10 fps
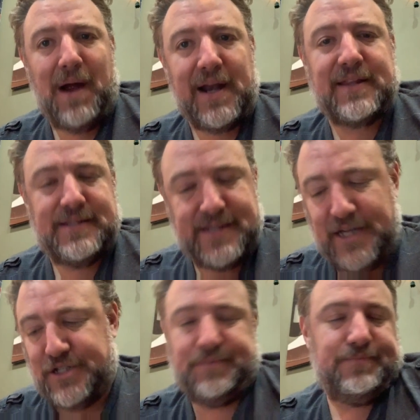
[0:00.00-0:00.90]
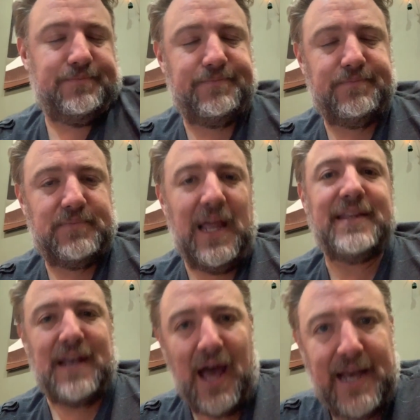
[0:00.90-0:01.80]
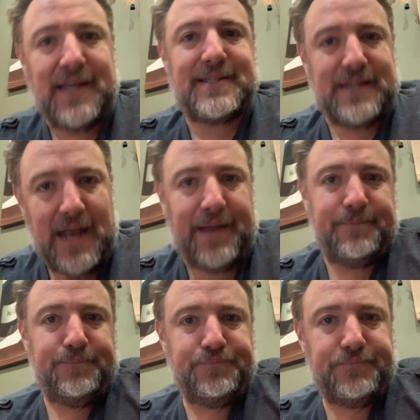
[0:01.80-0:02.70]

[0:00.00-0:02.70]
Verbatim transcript: monetization. They denied us today.